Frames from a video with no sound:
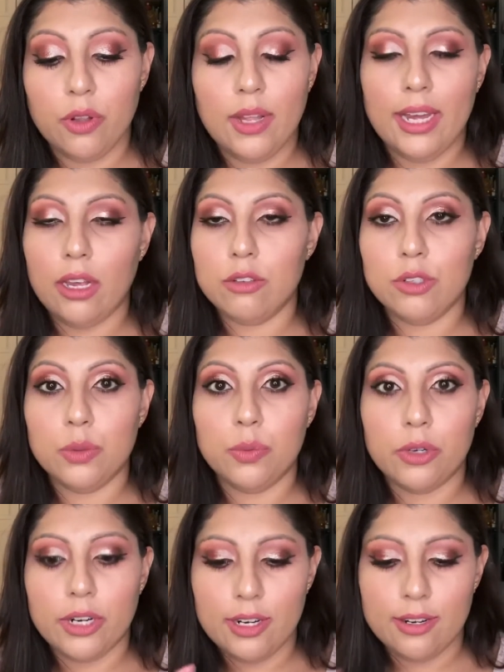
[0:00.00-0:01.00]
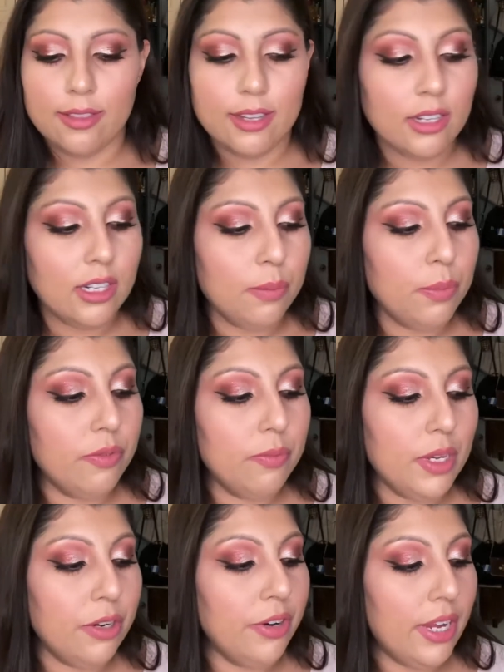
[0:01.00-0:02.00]
I also wore it in the clip of
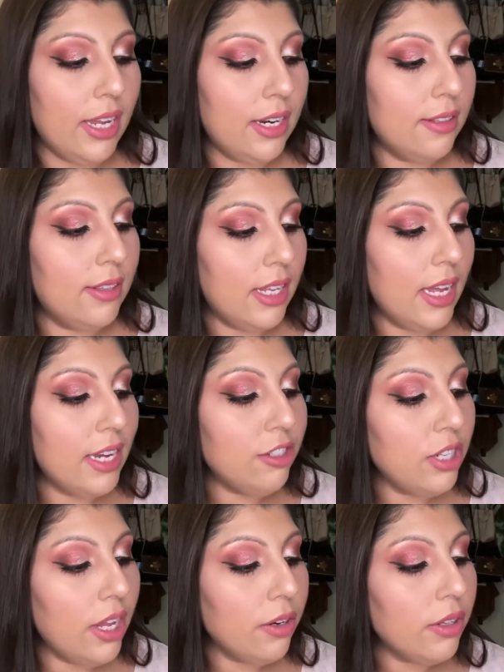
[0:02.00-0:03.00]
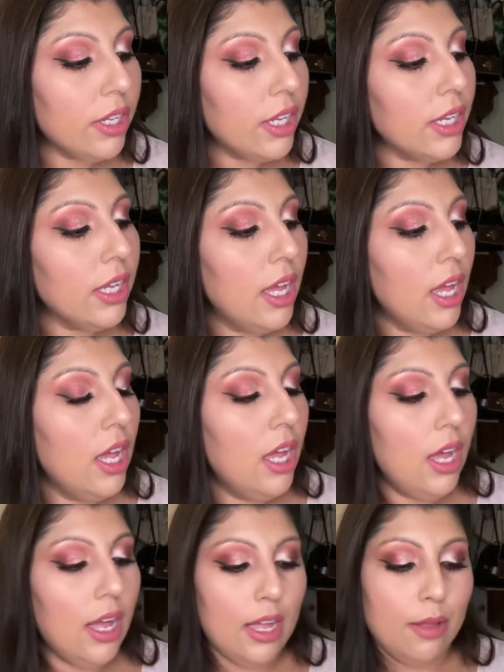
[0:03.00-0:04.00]
me creating the eyeshadow look.
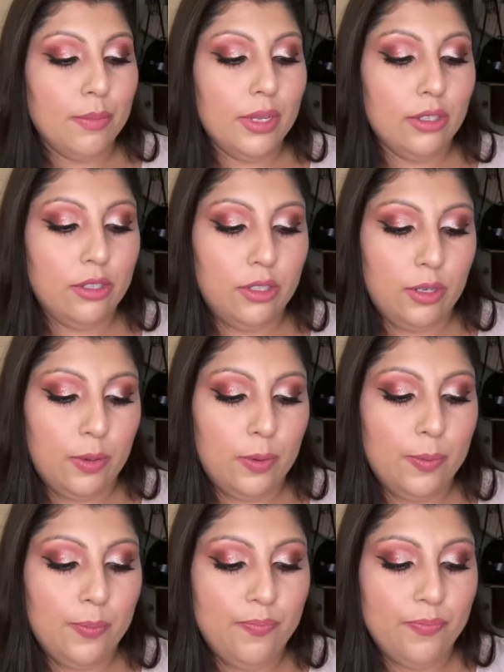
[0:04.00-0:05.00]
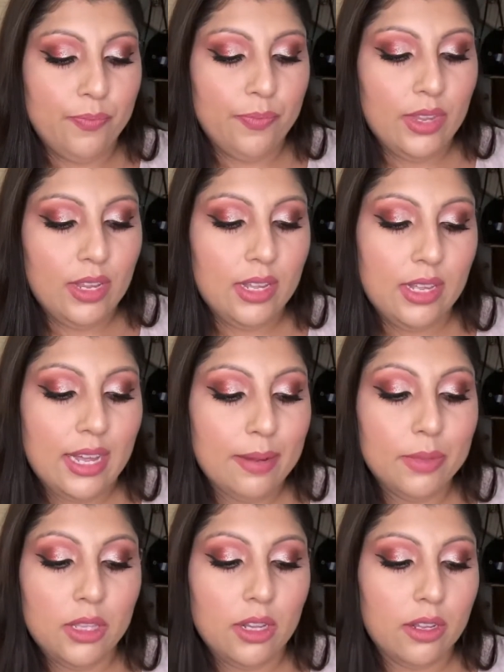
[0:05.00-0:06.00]
So I'm
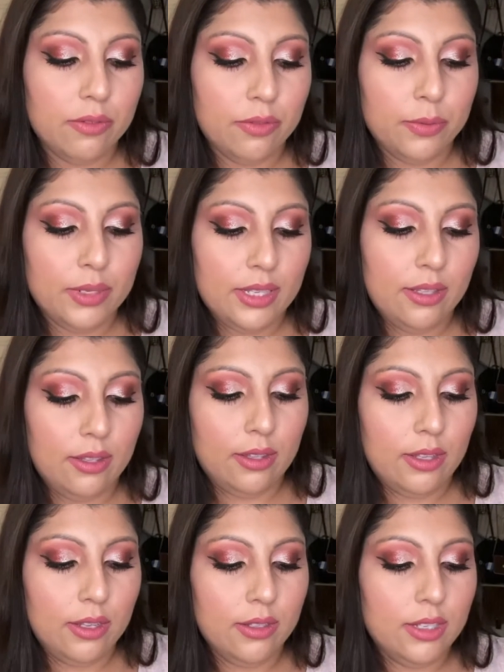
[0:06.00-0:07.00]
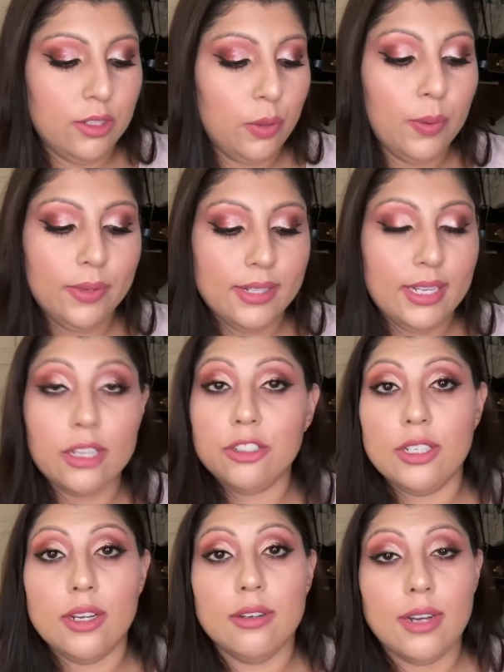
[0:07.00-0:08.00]
in love with this whole
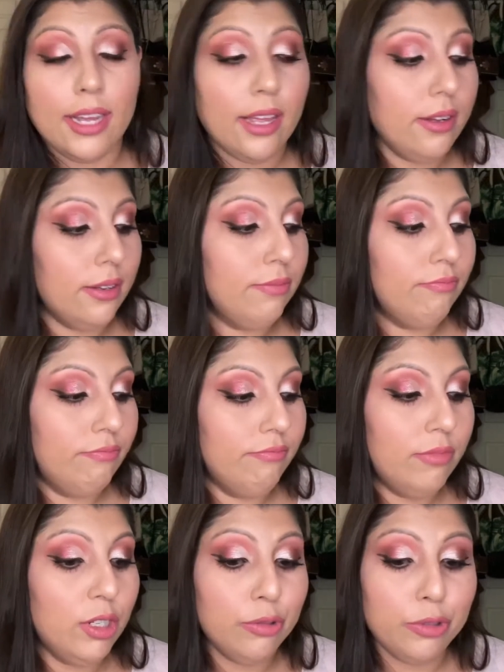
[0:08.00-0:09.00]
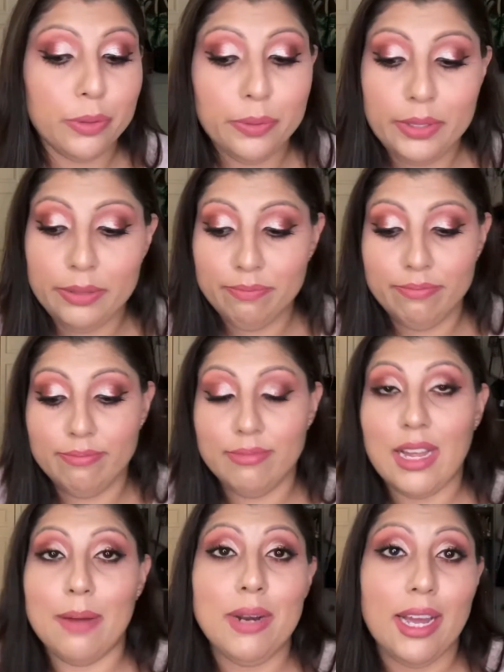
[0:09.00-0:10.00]
collection, like no joke.
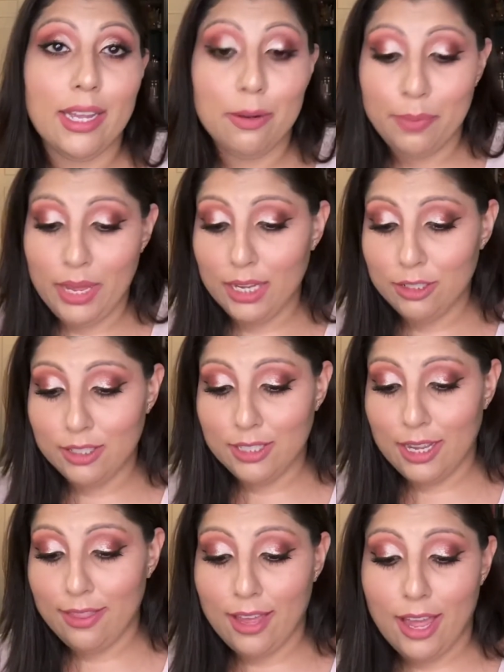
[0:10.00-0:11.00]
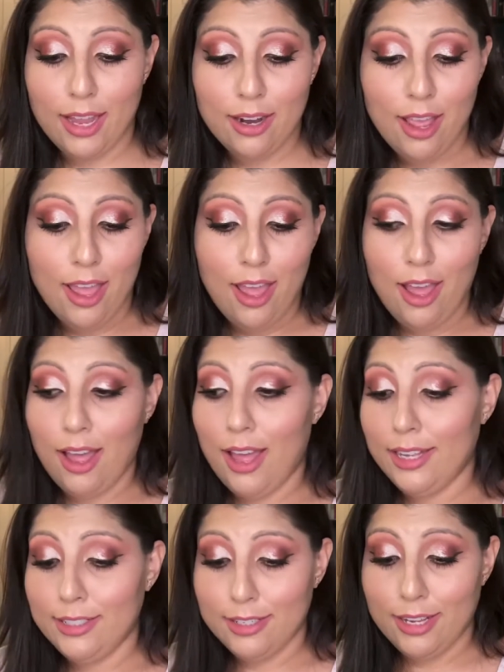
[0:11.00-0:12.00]
I'm not getting paid to say that.
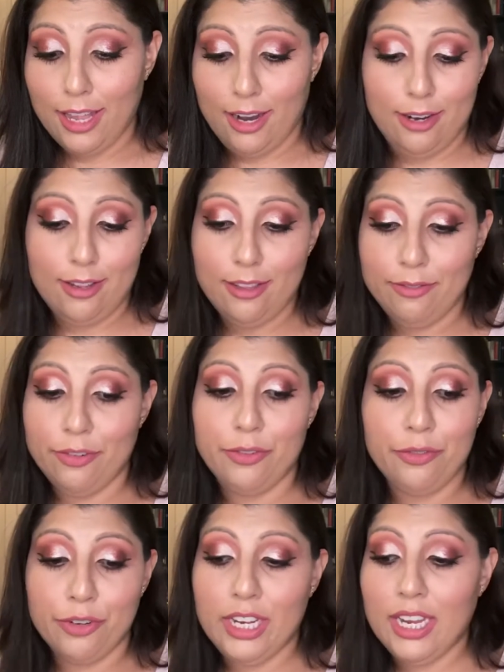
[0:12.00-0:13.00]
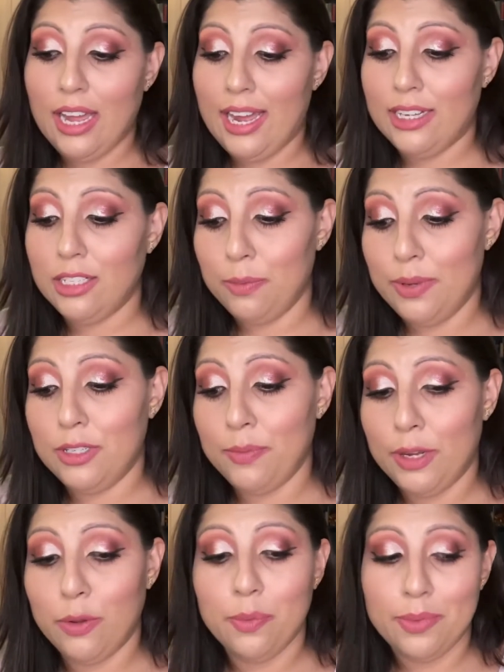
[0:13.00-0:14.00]
I didn't get anything for free. I spent
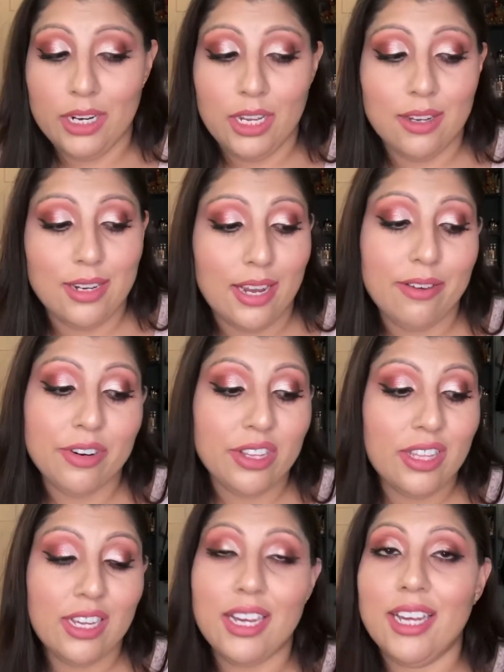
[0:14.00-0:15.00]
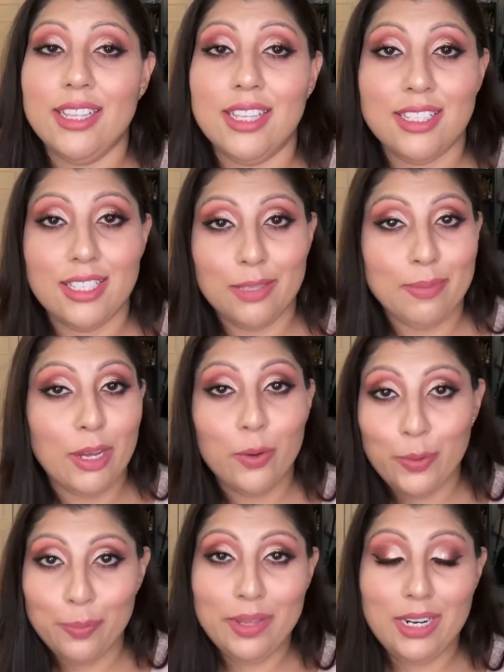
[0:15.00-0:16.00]
my own money on everything, and this is my
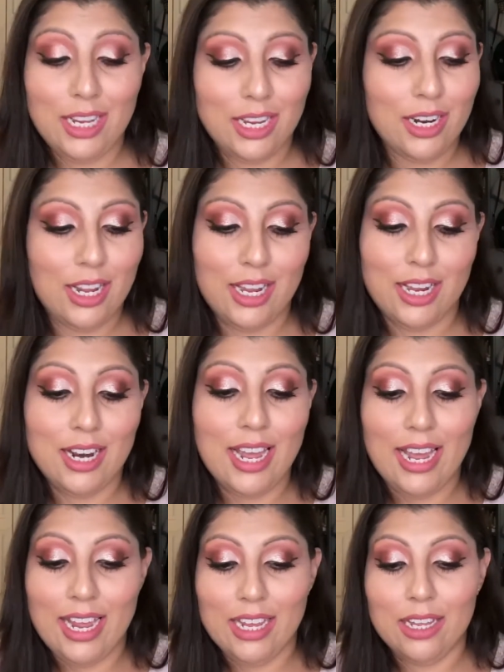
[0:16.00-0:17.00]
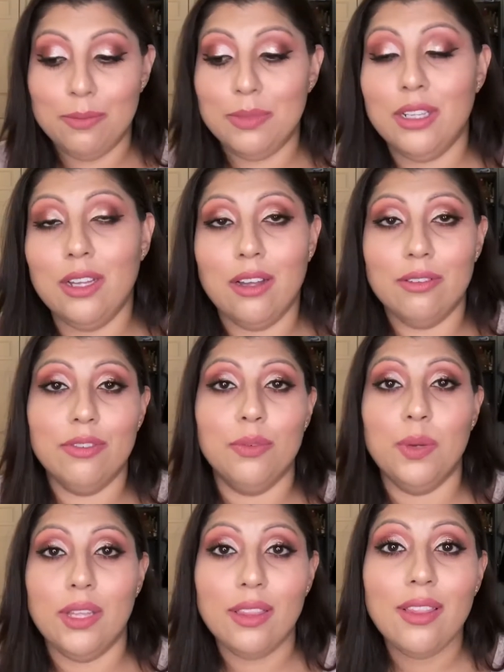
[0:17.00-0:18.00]
own opinion, and I am in love
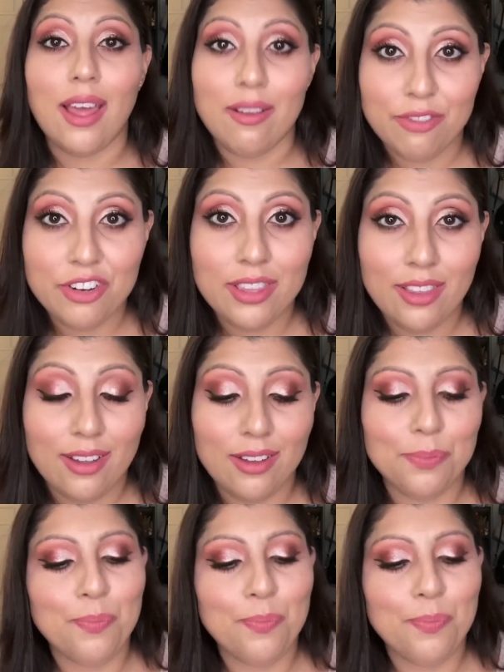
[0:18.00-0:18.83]
with everything.